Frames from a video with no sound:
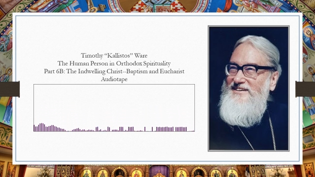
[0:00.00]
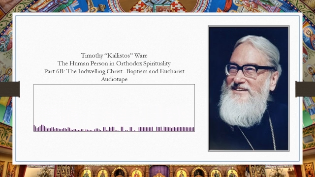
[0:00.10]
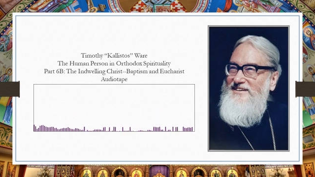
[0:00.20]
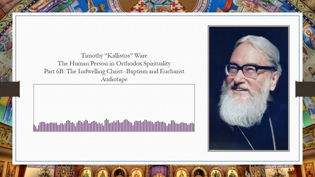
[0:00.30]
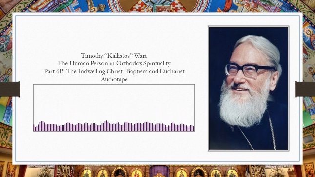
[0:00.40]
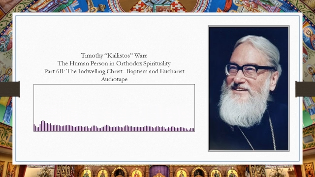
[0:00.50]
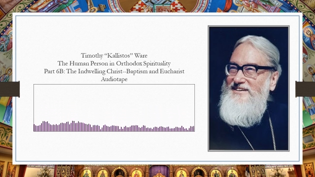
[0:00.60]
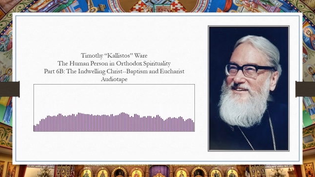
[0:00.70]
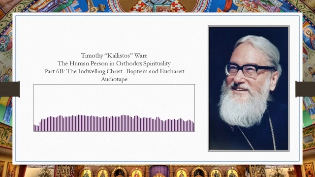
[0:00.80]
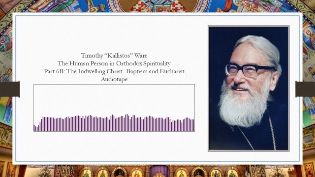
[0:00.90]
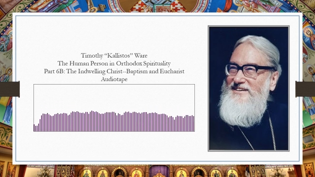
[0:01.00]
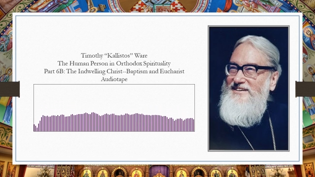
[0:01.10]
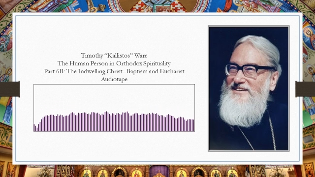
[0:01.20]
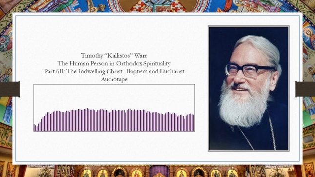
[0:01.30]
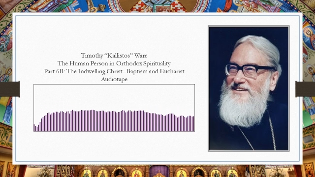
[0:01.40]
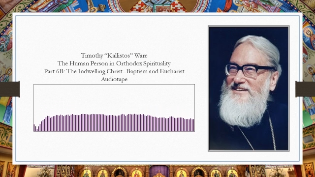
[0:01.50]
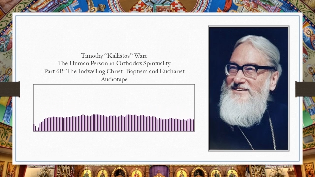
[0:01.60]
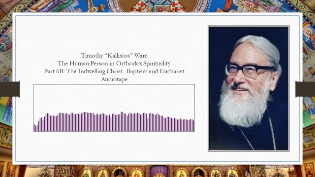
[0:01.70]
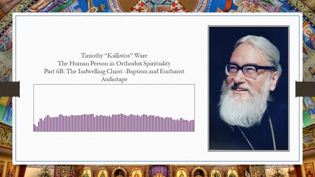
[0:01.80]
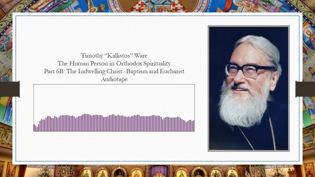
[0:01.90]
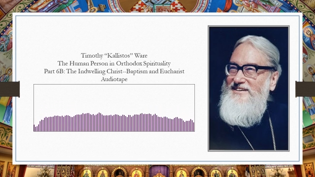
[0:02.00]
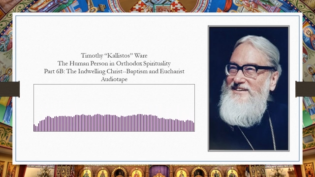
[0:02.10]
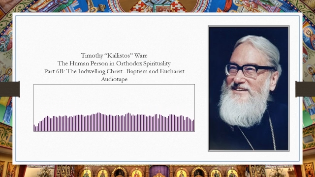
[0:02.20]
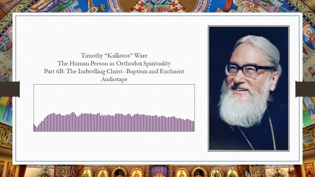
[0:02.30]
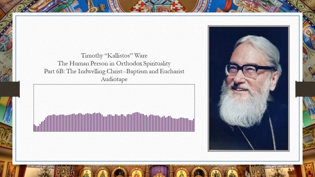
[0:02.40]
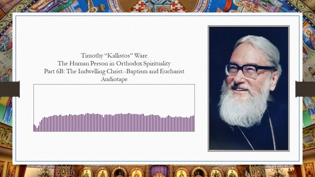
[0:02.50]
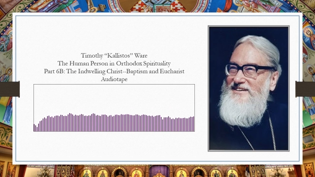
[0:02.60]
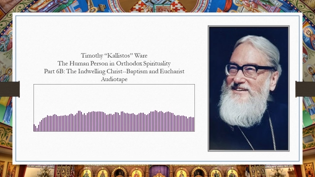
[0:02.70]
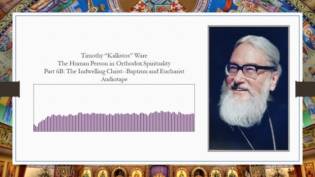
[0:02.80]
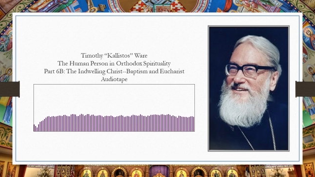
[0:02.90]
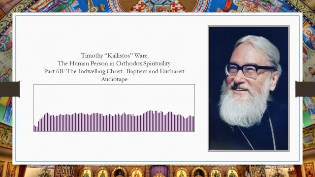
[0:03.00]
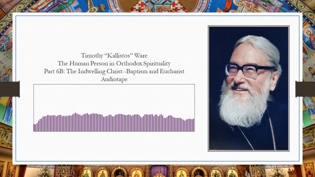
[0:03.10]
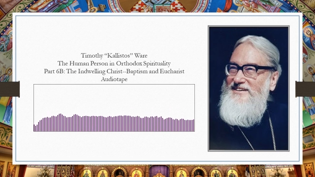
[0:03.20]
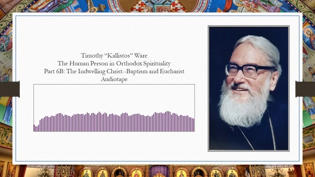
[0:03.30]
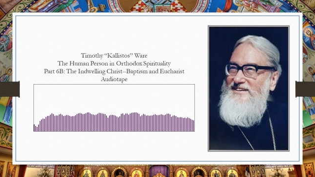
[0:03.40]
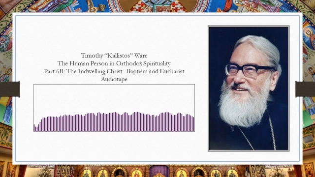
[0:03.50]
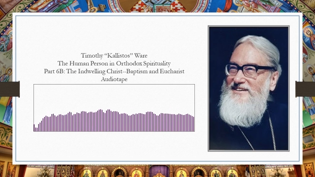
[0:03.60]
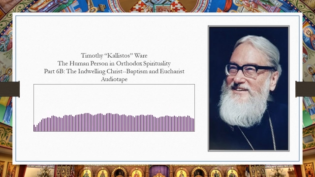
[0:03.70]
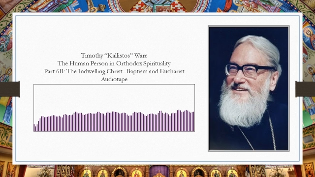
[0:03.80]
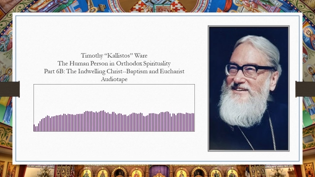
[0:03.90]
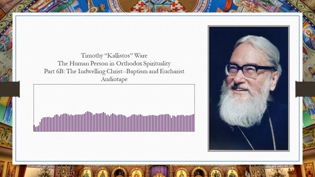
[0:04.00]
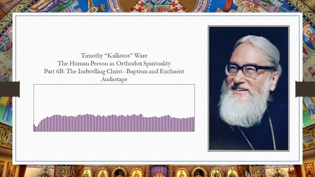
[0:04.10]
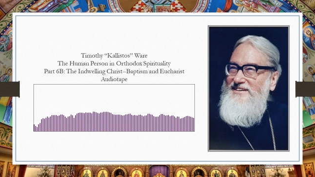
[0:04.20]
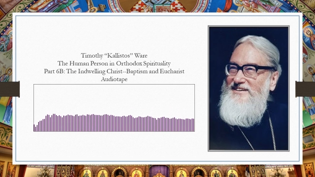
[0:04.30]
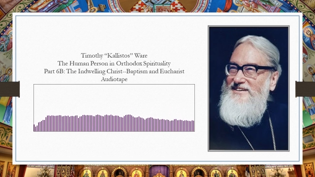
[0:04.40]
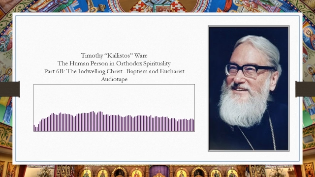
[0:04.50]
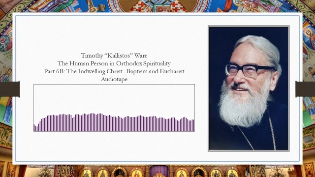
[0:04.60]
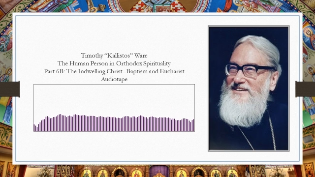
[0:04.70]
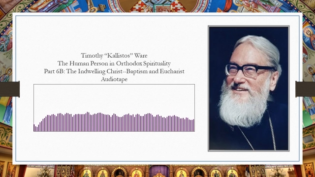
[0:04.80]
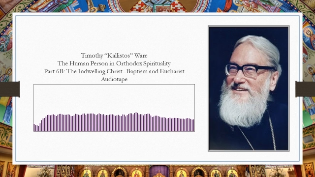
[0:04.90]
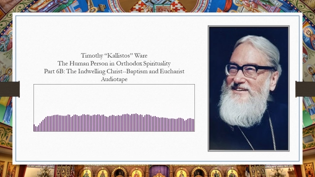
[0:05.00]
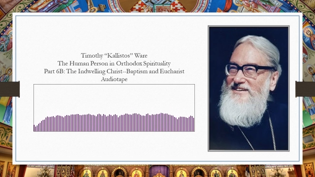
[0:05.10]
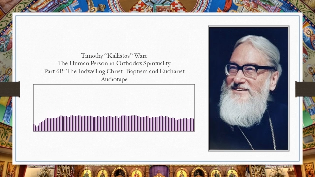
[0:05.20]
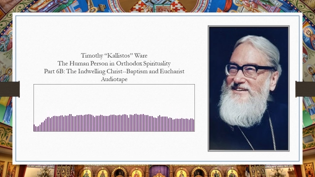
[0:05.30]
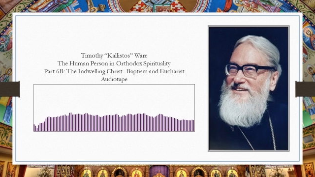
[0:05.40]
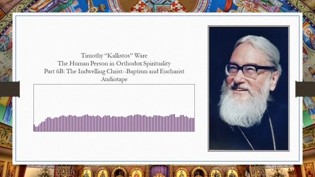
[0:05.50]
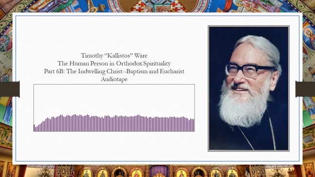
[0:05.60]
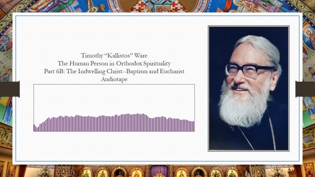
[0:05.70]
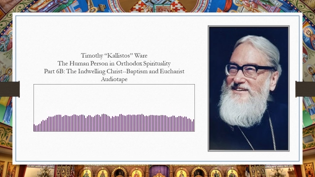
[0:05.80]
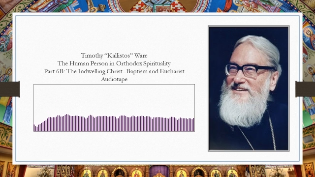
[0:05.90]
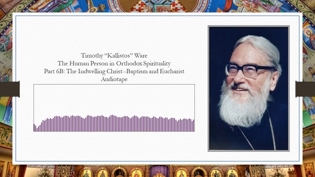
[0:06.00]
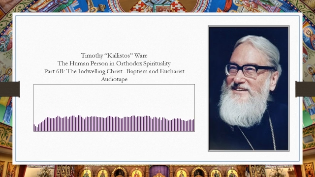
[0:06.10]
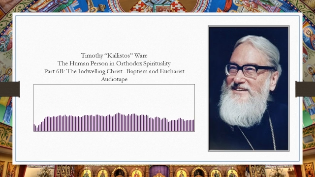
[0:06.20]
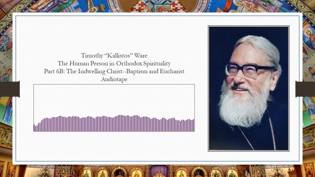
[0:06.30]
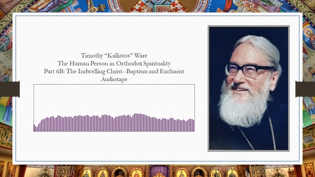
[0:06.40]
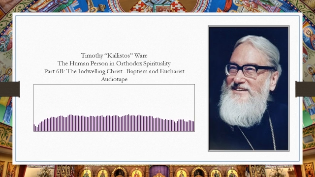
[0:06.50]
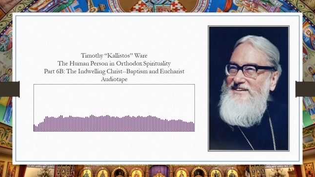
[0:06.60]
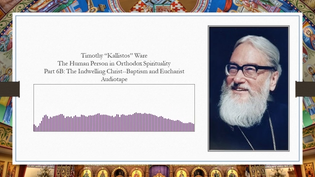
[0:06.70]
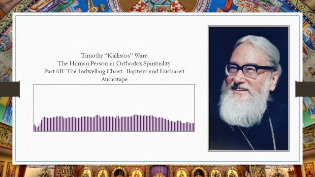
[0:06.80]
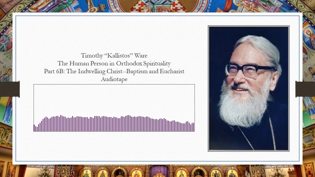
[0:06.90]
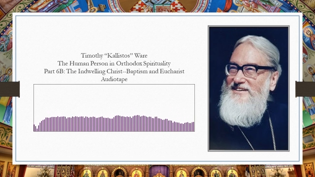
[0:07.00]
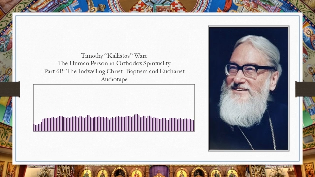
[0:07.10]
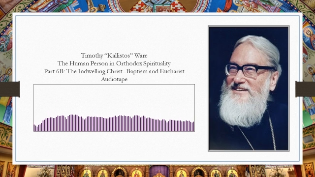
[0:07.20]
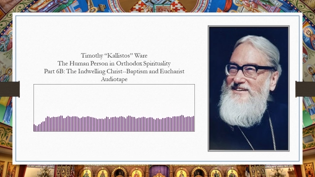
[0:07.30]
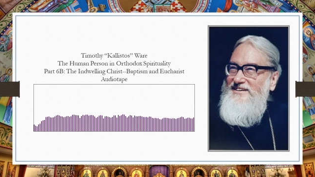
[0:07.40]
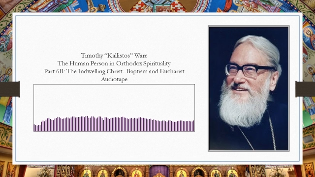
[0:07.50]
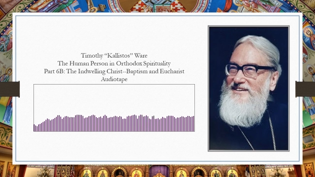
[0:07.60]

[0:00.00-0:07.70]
Nothing is said.